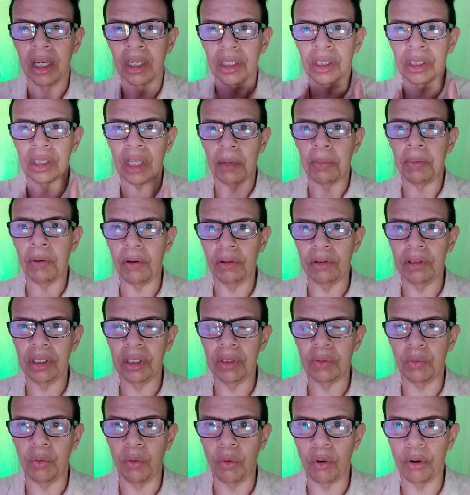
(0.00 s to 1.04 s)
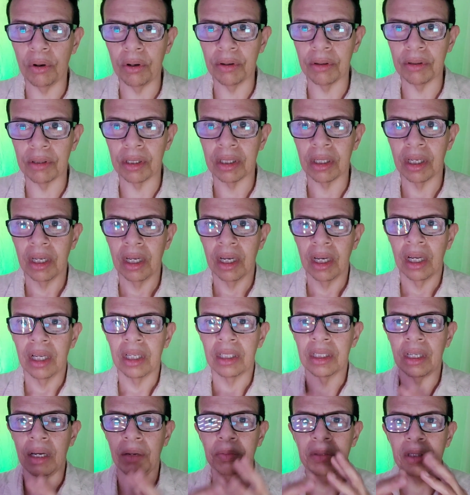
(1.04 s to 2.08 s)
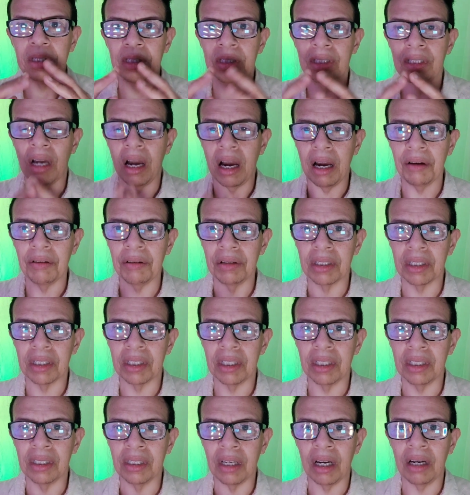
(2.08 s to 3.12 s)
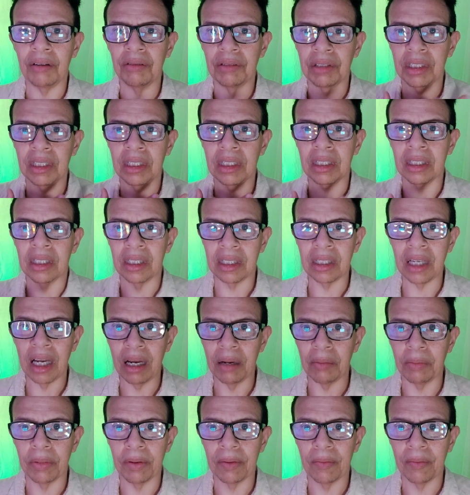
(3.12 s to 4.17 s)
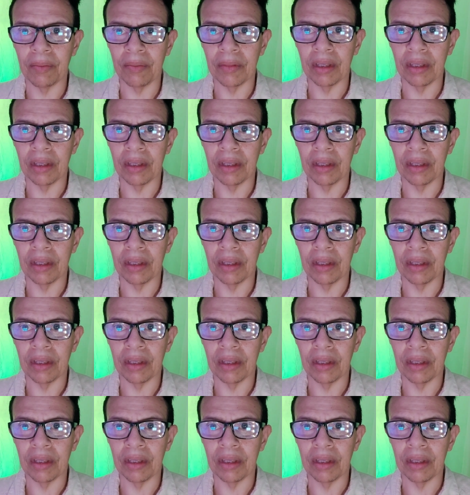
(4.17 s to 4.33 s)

Stop all these wars. Stop these tyrants. These tyrants need to stop.